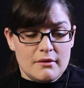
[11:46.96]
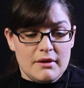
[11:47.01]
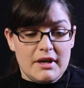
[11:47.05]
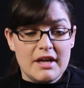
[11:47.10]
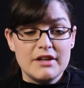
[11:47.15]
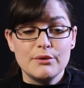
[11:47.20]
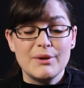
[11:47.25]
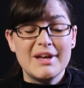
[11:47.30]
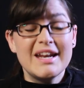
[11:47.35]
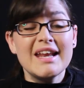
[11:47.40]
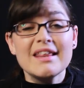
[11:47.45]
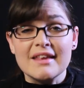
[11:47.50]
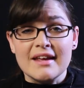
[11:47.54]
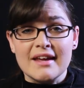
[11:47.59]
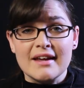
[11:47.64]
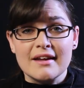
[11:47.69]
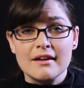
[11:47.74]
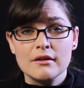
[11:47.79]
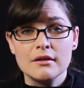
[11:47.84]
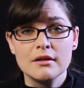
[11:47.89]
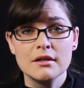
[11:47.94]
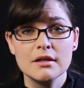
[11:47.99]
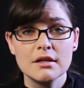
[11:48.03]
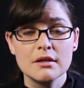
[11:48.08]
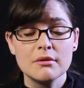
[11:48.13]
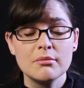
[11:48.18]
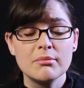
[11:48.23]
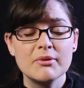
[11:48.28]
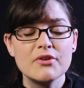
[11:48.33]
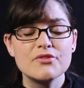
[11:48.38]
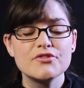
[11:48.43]
we can't do anything
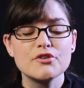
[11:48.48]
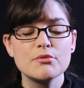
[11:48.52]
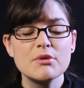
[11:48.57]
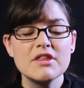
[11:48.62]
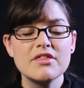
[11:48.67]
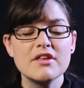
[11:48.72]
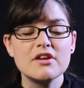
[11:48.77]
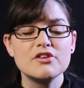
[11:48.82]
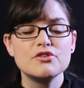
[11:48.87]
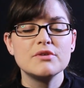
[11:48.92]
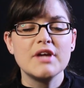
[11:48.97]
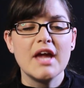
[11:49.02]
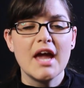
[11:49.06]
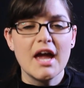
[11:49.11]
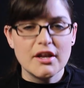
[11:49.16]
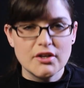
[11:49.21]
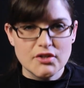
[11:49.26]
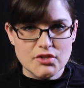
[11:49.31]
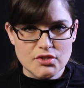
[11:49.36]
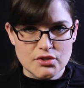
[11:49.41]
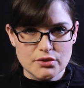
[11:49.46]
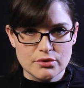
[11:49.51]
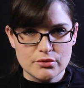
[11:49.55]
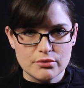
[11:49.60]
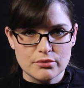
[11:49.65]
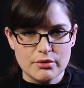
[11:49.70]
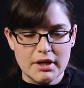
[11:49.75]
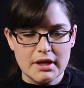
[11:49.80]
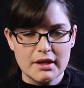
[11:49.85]
but there's so many things you can do,